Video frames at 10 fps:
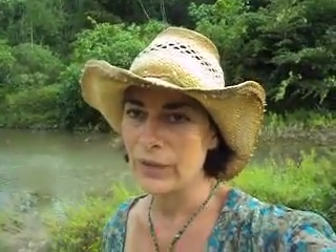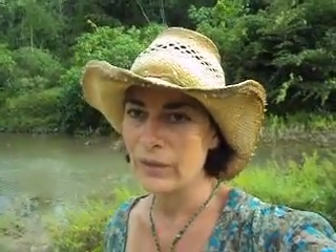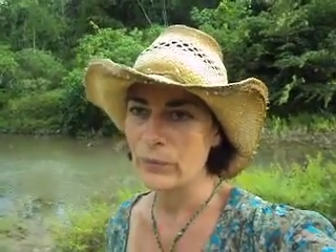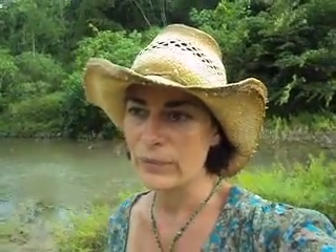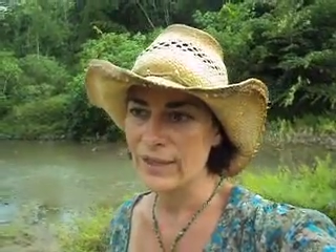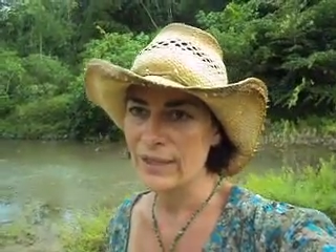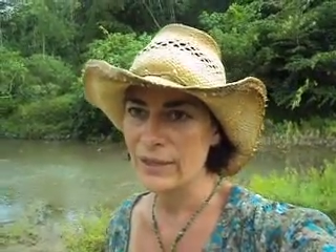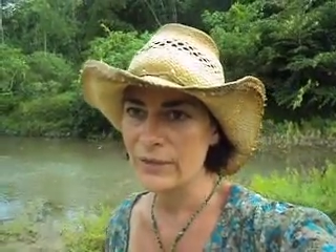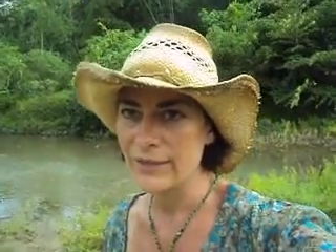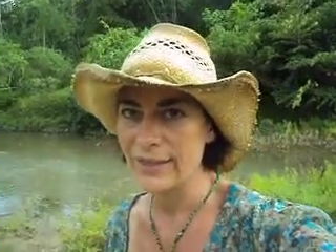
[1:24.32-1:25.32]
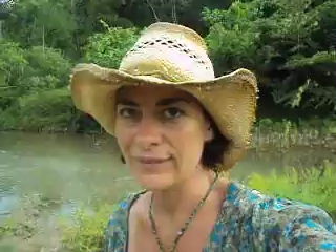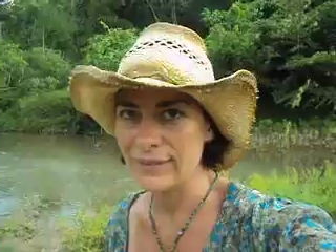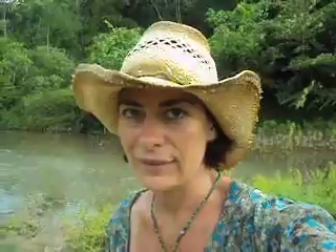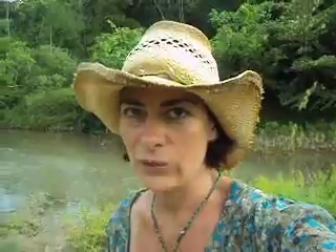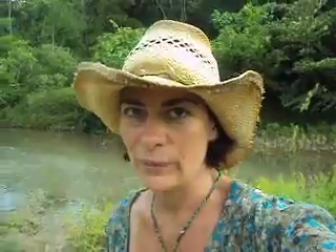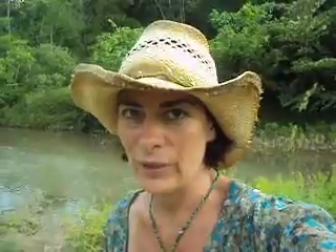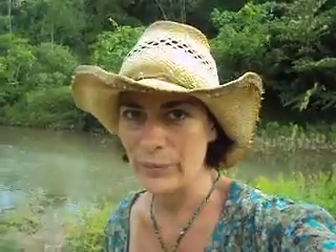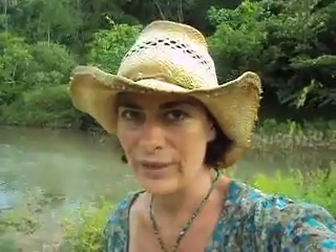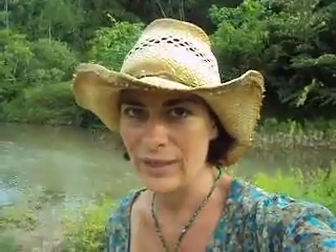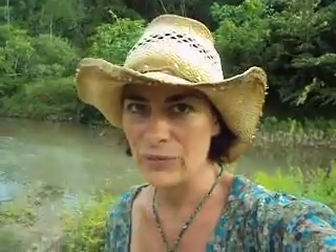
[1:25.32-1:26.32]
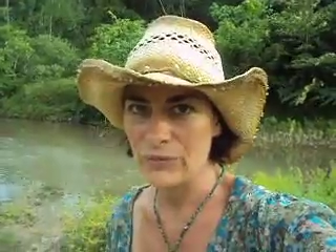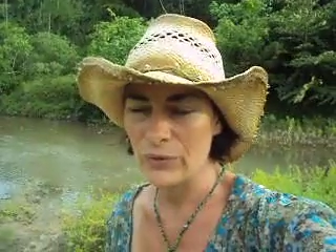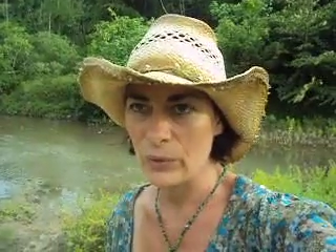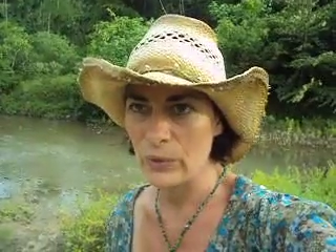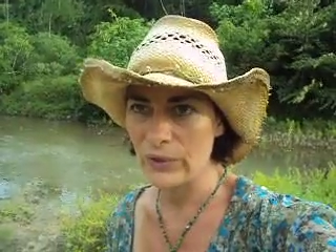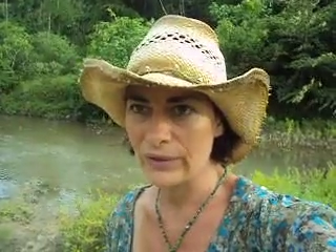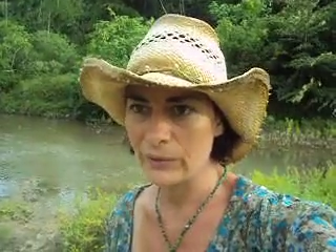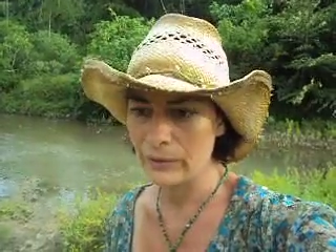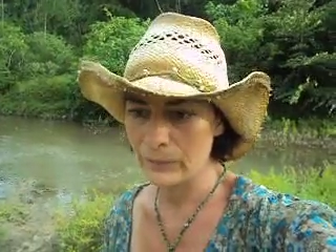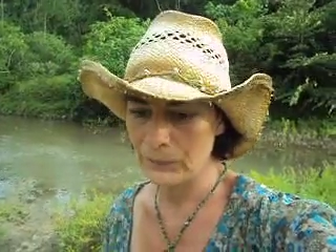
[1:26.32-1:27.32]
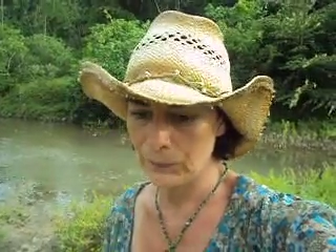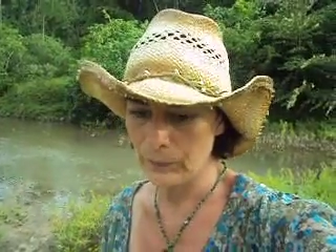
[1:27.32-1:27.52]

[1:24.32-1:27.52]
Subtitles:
and we knew then that they were mapping it for oil.